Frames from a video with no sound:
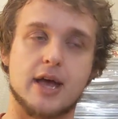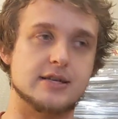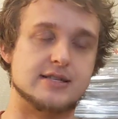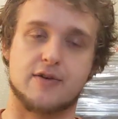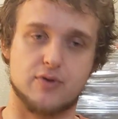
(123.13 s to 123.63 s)

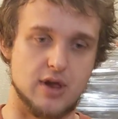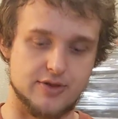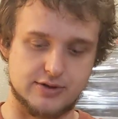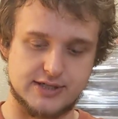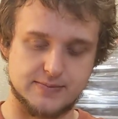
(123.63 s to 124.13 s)
and several
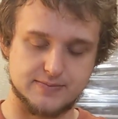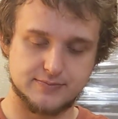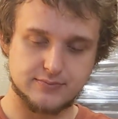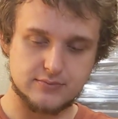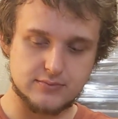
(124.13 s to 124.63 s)
others.
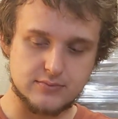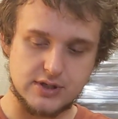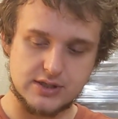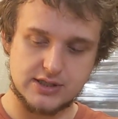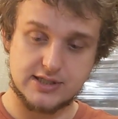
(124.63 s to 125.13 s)

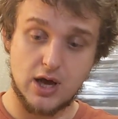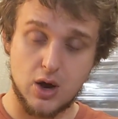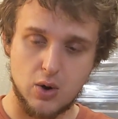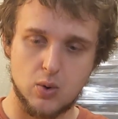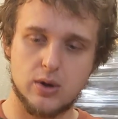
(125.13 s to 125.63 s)

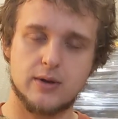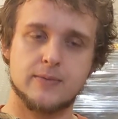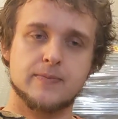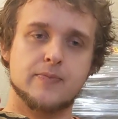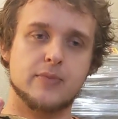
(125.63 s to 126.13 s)
So,
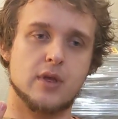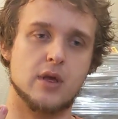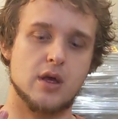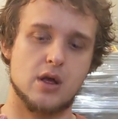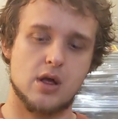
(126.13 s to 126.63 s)

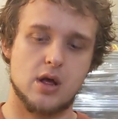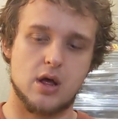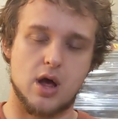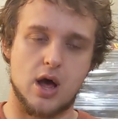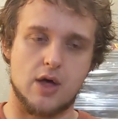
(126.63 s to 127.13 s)

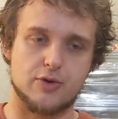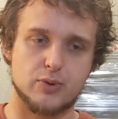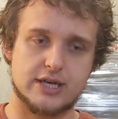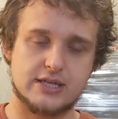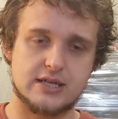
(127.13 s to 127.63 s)
the
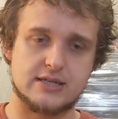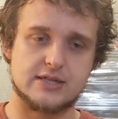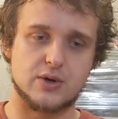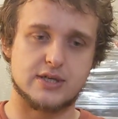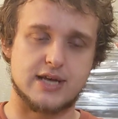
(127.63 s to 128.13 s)
reason this
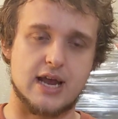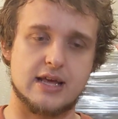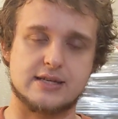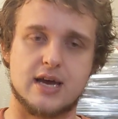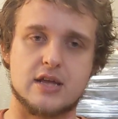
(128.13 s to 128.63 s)
is so
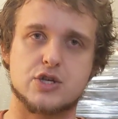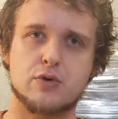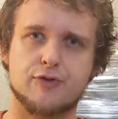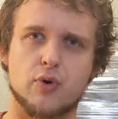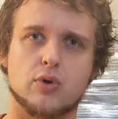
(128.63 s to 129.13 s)
exciting is kind of
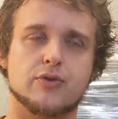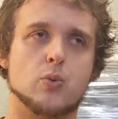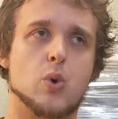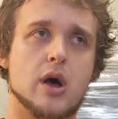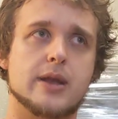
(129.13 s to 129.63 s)
twofold.
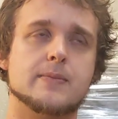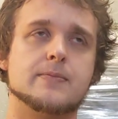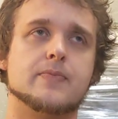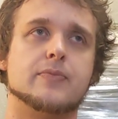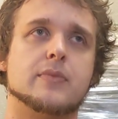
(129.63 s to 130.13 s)
One,